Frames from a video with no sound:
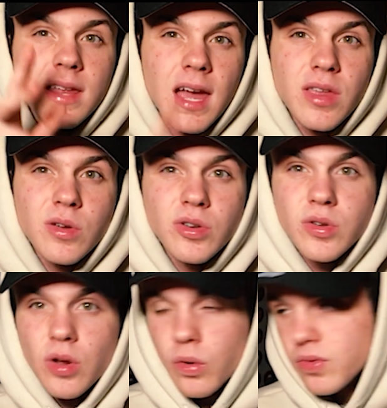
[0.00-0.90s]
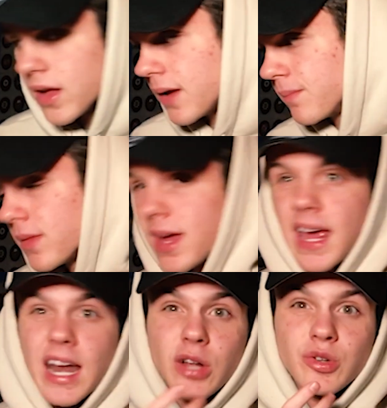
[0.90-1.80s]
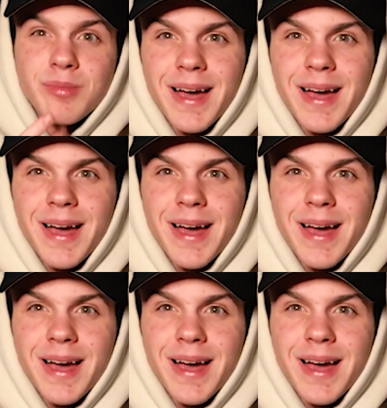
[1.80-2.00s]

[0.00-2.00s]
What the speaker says: Yeah, you can do your own thing and I'll do